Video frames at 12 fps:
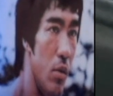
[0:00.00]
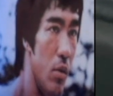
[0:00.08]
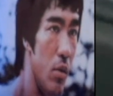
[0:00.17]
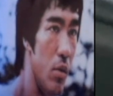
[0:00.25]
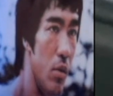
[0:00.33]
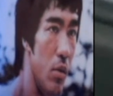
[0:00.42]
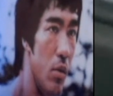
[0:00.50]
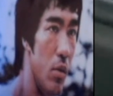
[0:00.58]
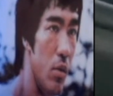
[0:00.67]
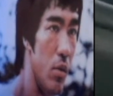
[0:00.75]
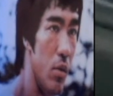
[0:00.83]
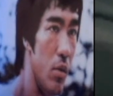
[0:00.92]

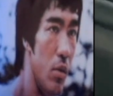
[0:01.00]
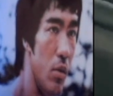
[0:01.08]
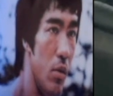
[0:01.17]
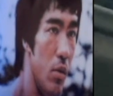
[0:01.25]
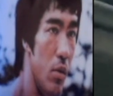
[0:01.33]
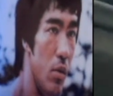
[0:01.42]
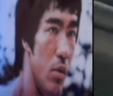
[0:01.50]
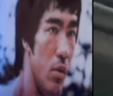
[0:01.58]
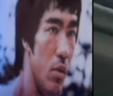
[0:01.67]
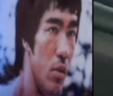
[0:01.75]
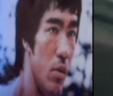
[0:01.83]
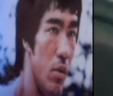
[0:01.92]

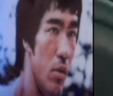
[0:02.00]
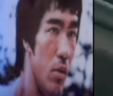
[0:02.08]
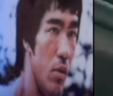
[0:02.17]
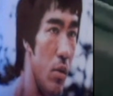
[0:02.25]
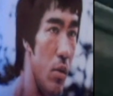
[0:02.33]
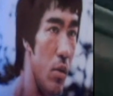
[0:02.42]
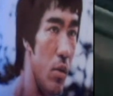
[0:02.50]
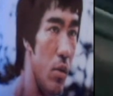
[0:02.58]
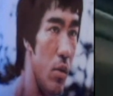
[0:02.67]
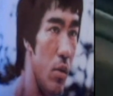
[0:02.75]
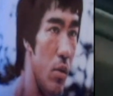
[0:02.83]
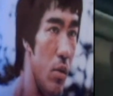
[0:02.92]

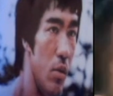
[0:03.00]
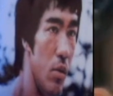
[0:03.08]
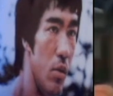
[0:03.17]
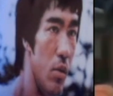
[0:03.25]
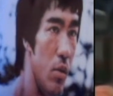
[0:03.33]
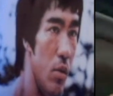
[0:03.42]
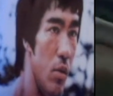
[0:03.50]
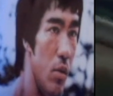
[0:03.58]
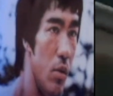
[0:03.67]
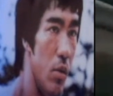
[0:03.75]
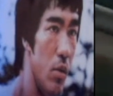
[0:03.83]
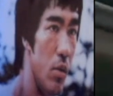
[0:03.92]

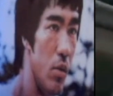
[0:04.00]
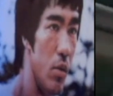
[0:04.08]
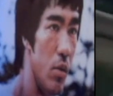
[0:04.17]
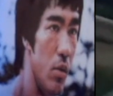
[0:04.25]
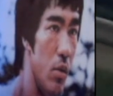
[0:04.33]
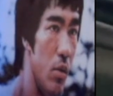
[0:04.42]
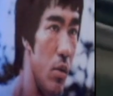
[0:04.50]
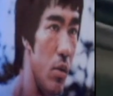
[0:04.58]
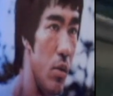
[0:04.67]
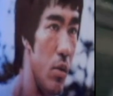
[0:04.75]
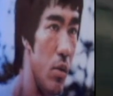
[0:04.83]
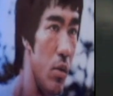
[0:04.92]

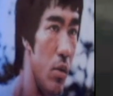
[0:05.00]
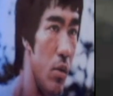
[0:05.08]
(not speaking)